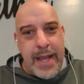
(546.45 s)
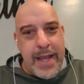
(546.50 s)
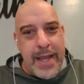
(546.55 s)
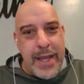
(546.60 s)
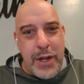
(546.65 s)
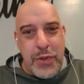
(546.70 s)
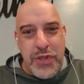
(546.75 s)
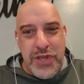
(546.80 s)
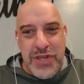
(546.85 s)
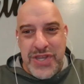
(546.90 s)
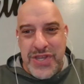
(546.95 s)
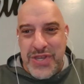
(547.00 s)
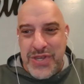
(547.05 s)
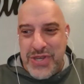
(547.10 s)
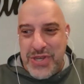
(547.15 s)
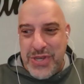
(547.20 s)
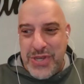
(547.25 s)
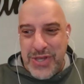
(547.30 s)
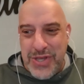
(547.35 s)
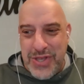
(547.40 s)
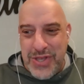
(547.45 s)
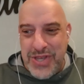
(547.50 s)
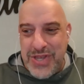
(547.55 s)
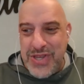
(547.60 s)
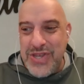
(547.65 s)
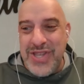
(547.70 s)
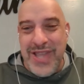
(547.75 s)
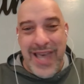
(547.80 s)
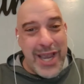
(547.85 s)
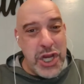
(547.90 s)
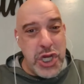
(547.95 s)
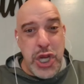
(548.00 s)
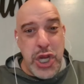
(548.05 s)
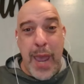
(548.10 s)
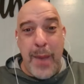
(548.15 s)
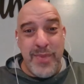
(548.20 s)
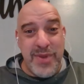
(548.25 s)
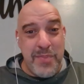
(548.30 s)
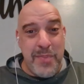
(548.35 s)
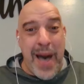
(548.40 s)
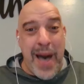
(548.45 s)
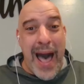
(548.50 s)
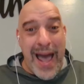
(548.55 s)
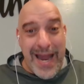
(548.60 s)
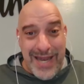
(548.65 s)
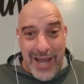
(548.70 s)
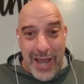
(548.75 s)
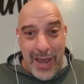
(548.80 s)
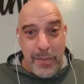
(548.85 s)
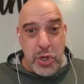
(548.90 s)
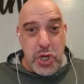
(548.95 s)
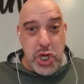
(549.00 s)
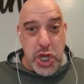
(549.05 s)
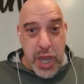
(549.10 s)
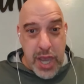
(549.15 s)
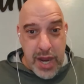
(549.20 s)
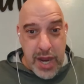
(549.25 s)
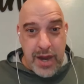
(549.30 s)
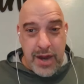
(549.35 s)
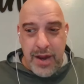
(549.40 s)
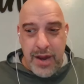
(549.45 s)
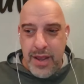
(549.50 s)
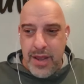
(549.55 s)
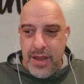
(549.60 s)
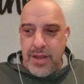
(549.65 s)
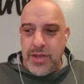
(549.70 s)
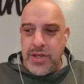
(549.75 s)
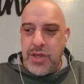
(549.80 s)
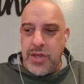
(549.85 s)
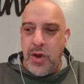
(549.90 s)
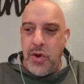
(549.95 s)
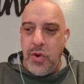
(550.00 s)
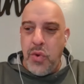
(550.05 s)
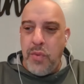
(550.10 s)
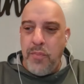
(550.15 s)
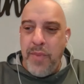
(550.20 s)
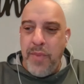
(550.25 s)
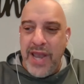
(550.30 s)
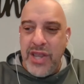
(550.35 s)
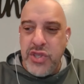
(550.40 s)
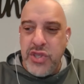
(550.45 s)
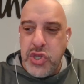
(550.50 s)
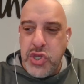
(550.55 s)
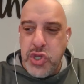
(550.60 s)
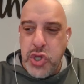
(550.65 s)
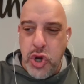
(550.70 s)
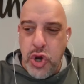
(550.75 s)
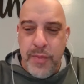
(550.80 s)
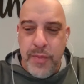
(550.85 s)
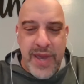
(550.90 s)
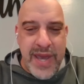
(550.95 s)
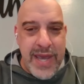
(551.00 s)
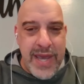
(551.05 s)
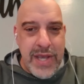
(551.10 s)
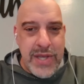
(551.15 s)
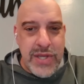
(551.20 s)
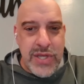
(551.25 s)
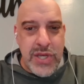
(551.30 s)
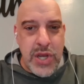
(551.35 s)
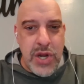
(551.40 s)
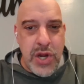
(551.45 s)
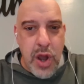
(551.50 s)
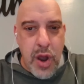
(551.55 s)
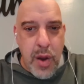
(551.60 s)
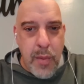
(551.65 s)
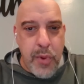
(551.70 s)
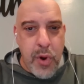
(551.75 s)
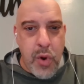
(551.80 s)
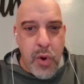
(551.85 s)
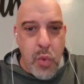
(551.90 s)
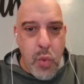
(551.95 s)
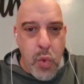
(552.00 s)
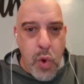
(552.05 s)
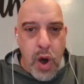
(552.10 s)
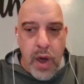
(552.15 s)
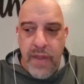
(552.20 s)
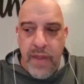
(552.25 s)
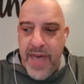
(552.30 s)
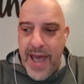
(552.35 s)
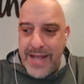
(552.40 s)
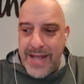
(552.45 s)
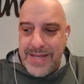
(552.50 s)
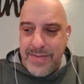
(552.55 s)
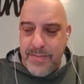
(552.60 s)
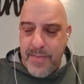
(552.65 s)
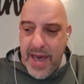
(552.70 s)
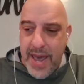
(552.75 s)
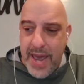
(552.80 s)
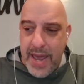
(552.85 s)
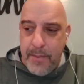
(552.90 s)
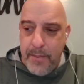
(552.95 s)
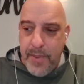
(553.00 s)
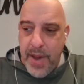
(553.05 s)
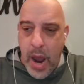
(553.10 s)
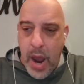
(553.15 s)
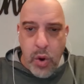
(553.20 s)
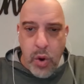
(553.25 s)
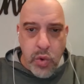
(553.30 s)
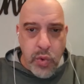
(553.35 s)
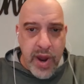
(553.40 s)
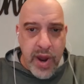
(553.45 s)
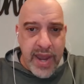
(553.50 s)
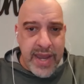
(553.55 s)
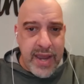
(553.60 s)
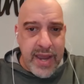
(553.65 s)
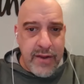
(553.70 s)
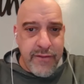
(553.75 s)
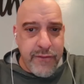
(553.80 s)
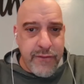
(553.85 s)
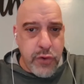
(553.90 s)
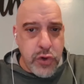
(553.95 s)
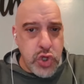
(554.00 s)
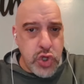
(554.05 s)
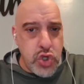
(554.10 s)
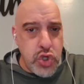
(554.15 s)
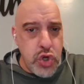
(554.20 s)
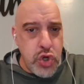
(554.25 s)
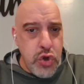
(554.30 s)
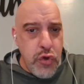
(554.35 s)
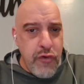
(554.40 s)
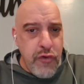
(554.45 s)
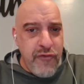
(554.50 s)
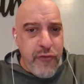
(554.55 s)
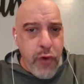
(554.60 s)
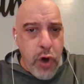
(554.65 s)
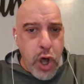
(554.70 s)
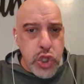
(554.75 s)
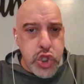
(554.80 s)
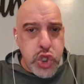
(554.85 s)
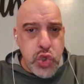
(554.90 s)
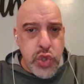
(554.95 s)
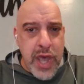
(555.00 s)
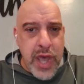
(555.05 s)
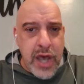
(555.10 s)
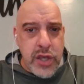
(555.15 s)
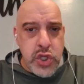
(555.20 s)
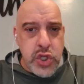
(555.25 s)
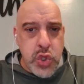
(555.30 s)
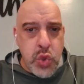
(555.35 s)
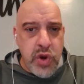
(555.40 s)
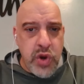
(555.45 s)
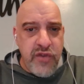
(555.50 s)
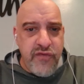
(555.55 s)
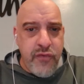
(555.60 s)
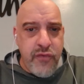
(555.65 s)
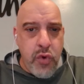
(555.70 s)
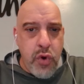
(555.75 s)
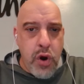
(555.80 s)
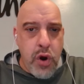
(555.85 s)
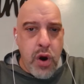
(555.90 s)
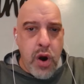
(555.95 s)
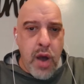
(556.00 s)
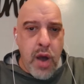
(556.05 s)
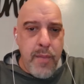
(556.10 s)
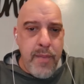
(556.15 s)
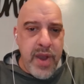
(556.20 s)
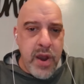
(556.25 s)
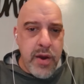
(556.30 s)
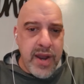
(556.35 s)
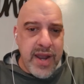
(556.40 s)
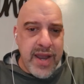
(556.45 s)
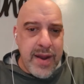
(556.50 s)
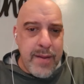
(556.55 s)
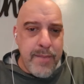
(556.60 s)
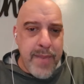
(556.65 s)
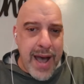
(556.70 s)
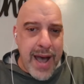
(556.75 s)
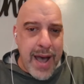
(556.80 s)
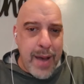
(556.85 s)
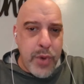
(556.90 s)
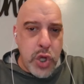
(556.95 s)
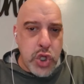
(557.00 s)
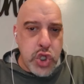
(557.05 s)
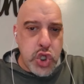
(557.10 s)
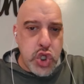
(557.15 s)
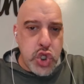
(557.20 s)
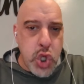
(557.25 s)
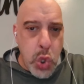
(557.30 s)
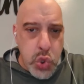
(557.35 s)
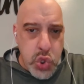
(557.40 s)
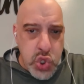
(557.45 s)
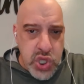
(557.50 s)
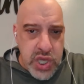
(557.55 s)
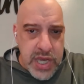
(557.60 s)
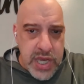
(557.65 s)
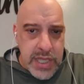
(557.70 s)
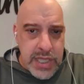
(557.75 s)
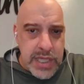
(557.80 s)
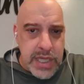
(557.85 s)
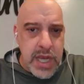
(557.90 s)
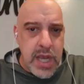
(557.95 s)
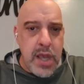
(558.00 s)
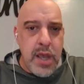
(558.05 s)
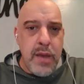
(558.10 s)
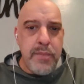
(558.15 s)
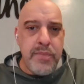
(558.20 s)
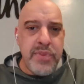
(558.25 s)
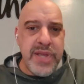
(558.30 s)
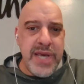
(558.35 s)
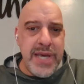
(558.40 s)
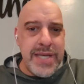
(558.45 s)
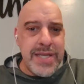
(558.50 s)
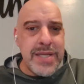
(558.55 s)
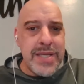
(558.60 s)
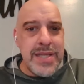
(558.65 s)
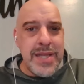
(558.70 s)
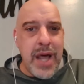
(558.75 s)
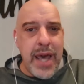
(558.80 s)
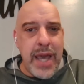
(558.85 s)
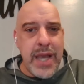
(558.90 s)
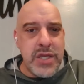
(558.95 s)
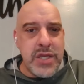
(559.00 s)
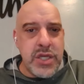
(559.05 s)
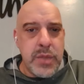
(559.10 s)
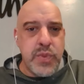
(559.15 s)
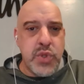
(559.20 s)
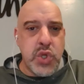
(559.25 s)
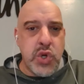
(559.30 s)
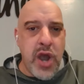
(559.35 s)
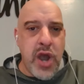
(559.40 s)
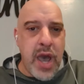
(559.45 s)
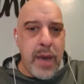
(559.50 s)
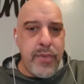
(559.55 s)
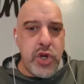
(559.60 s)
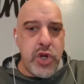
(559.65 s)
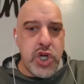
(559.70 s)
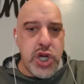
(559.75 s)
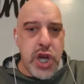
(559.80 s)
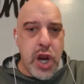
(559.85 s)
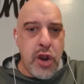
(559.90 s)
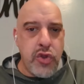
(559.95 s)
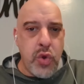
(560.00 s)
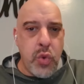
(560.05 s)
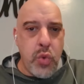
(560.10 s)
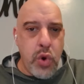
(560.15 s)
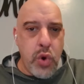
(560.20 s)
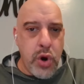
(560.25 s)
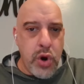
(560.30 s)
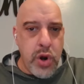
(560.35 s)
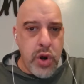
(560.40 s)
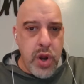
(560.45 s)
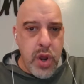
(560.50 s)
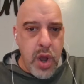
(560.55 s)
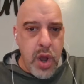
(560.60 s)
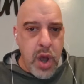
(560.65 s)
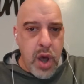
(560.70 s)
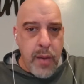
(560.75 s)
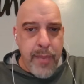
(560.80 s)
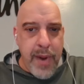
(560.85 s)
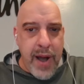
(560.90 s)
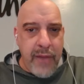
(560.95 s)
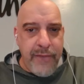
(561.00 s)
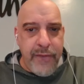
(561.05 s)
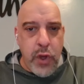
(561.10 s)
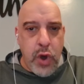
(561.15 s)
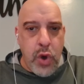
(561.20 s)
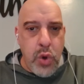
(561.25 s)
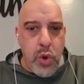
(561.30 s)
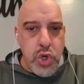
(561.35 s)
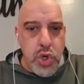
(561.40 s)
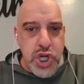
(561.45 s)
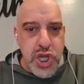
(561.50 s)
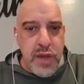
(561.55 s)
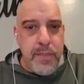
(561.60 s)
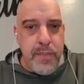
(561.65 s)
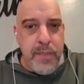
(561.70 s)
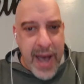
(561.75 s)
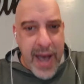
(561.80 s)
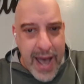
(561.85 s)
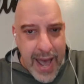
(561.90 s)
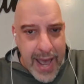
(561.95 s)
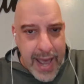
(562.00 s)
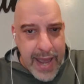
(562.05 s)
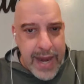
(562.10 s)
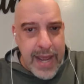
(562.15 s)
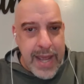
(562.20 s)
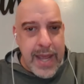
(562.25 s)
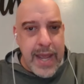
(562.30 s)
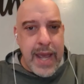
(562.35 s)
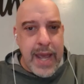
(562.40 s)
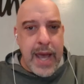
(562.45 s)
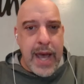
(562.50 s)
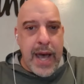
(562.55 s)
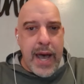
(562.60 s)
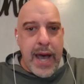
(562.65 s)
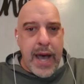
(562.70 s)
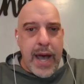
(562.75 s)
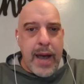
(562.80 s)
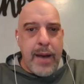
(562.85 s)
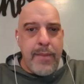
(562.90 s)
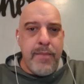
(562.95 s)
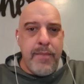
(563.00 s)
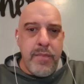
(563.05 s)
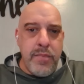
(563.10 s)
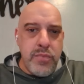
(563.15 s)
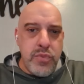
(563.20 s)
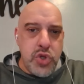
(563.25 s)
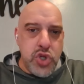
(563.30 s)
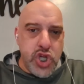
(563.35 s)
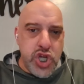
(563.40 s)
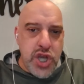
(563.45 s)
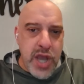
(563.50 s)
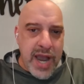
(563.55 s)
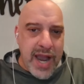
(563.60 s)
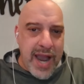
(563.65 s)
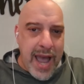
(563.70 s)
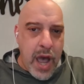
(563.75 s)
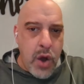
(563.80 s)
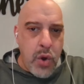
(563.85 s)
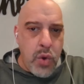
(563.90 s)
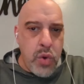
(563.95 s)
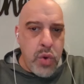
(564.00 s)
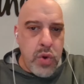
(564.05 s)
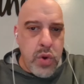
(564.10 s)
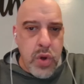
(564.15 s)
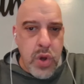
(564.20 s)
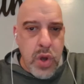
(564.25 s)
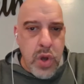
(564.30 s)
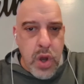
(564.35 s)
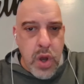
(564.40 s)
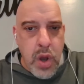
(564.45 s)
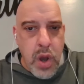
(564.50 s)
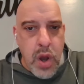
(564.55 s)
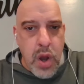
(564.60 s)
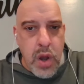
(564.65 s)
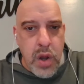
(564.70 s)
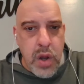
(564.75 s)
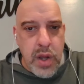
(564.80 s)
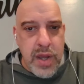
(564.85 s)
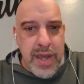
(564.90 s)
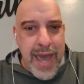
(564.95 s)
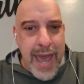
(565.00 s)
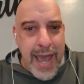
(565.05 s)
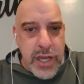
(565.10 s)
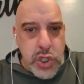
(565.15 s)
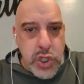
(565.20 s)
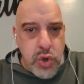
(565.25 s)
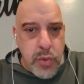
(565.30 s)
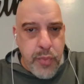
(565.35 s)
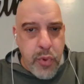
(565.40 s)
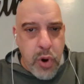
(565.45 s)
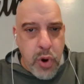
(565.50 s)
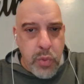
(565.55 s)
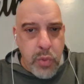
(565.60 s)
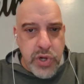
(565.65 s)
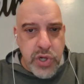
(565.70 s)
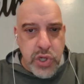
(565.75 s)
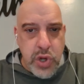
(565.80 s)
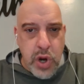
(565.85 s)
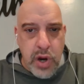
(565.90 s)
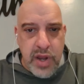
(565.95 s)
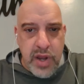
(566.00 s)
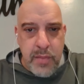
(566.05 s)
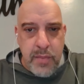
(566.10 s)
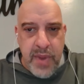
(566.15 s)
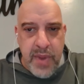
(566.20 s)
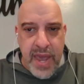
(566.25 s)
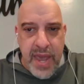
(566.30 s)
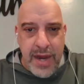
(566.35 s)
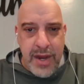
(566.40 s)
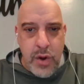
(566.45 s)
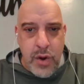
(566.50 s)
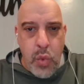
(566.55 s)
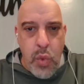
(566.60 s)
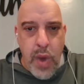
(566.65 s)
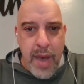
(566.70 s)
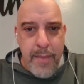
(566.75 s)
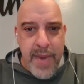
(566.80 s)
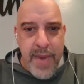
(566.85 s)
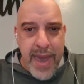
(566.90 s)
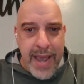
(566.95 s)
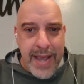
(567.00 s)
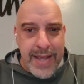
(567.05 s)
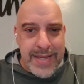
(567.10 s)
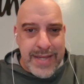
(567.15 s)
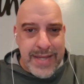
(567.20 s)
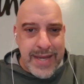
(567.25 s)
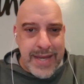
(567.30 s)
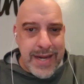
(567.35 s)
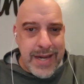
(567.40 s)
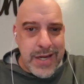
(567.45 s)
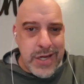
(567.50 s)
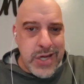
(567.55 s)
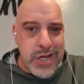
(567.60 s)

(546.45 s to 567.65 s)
You know, this is this is like James Bond type shit. So Mike the Serb is number one. That's my power ranking for fall 2024 American Mob Associates. Please like, subscribe, and share the word about the OG pod. Um, check out Gangster Report, which is our companion web magazine.